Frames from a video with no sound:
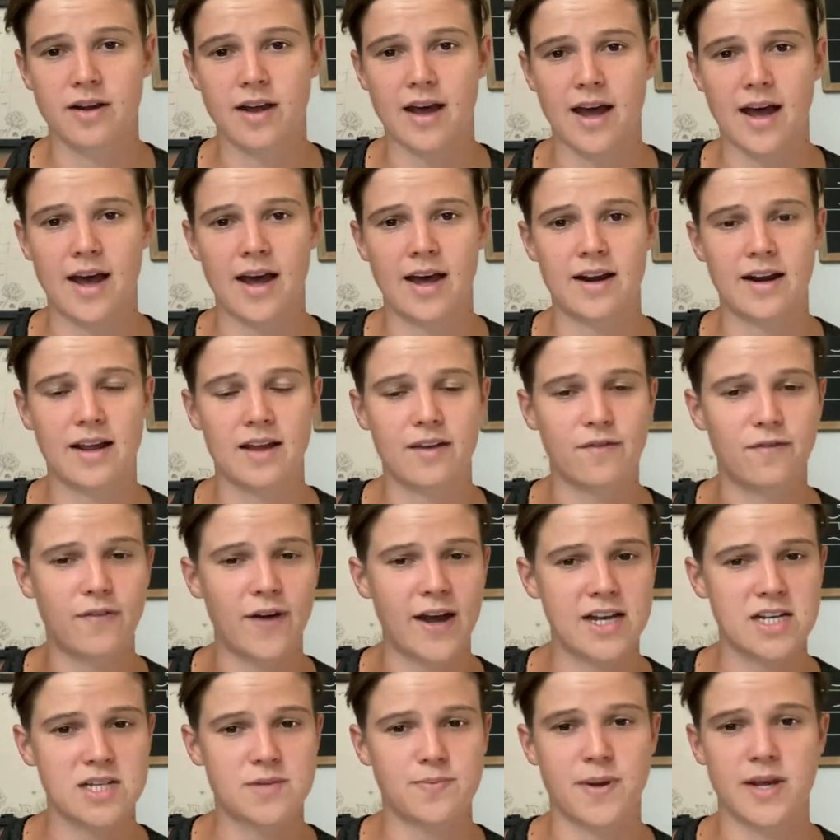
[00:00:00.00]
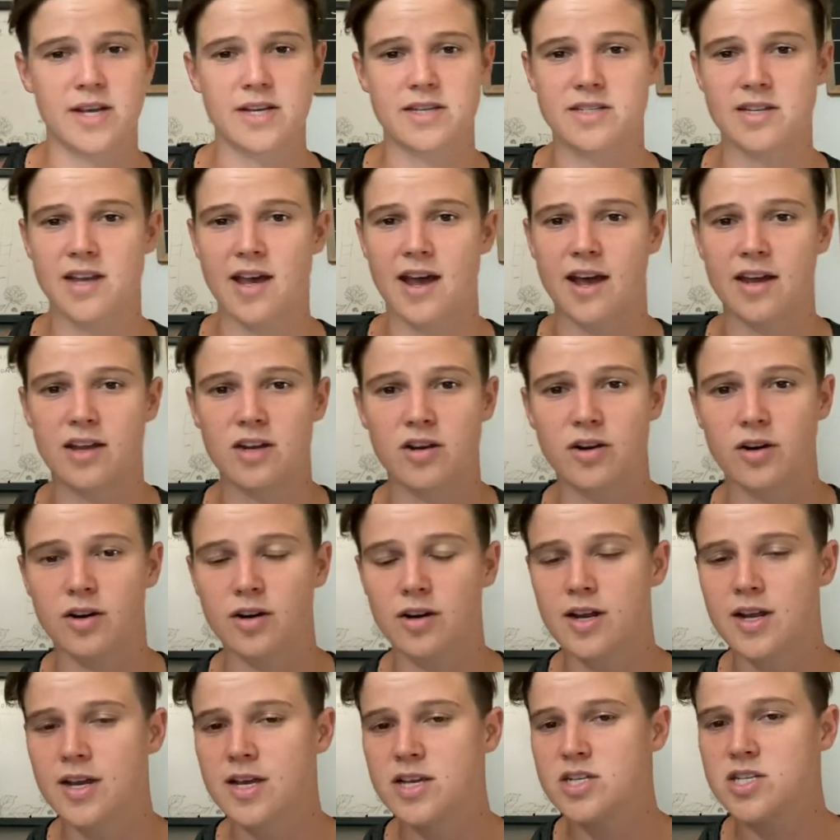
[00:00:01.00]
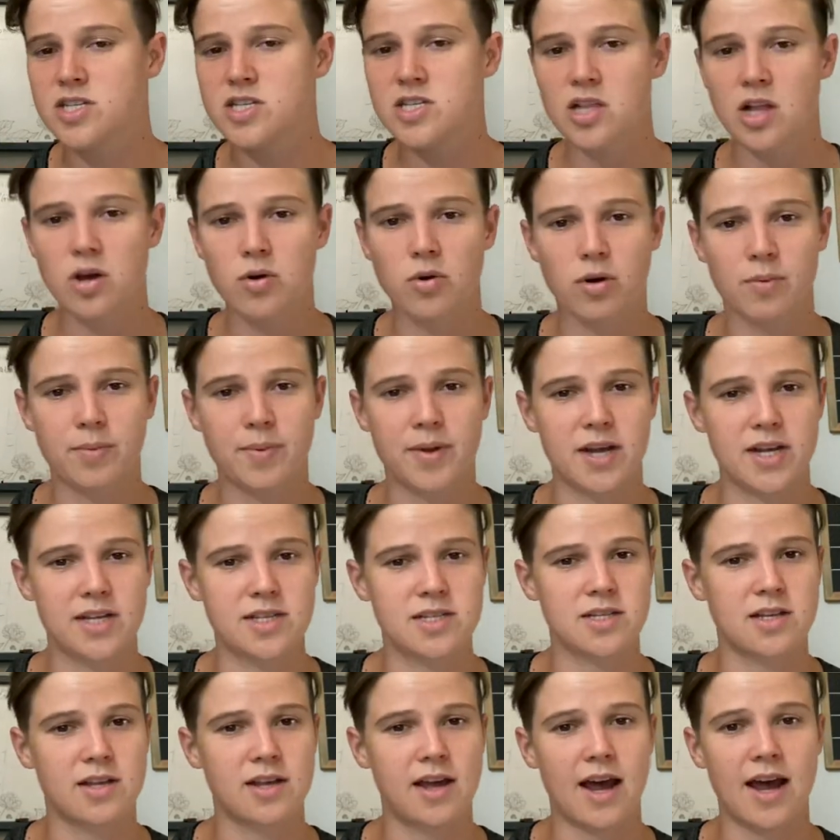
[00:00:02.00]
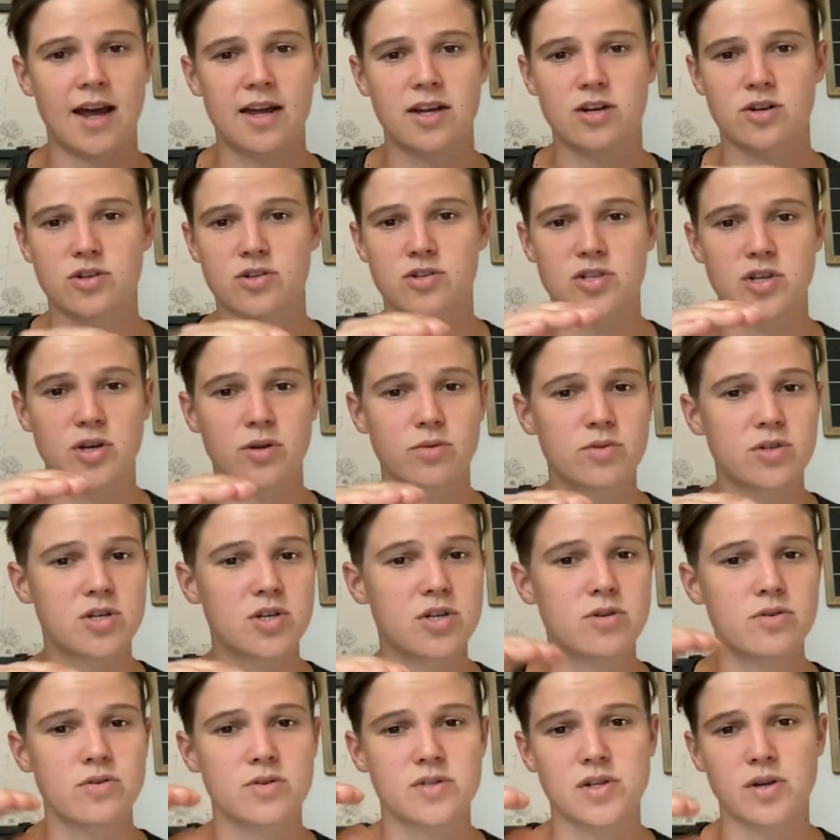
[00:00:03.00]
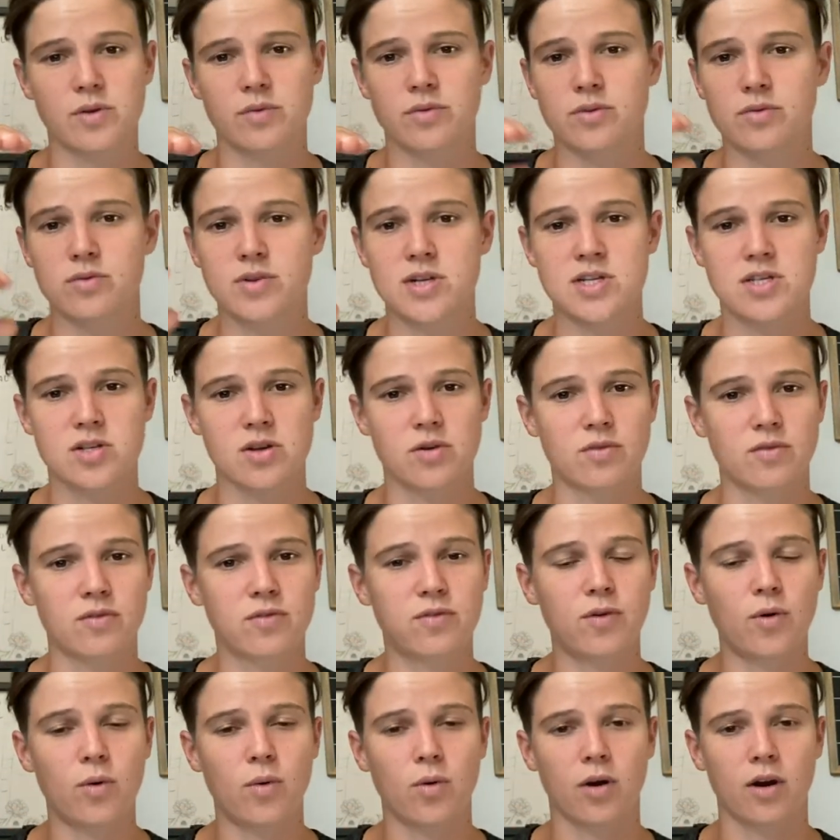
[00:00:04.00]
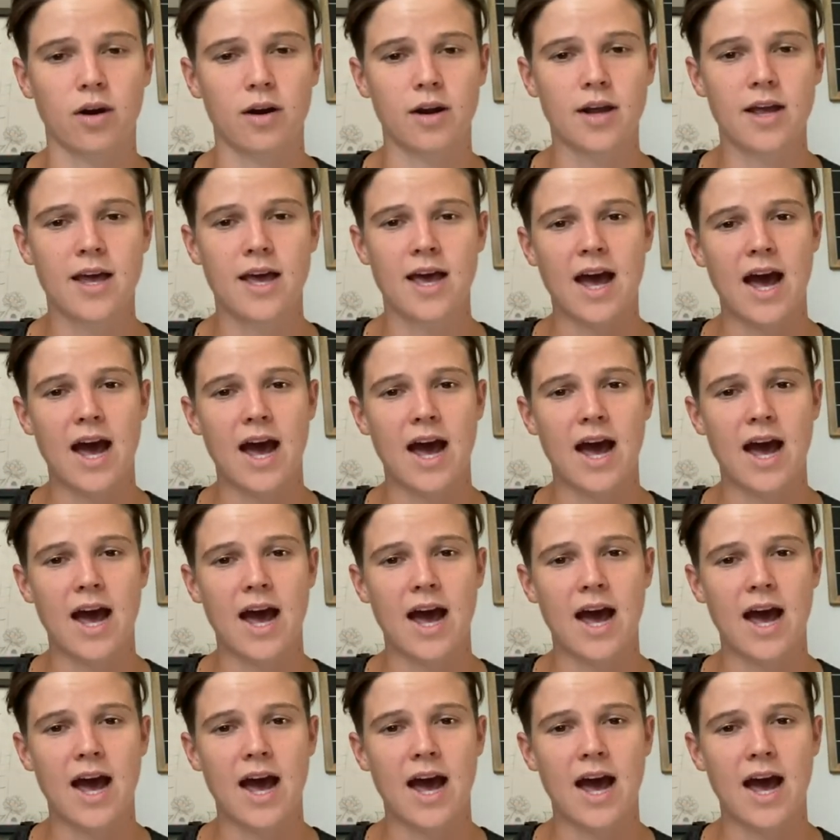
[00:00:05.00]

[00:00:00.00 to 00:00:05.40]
at a fast pace, at your slower pace, at your zone 2, zone 3, zone 4.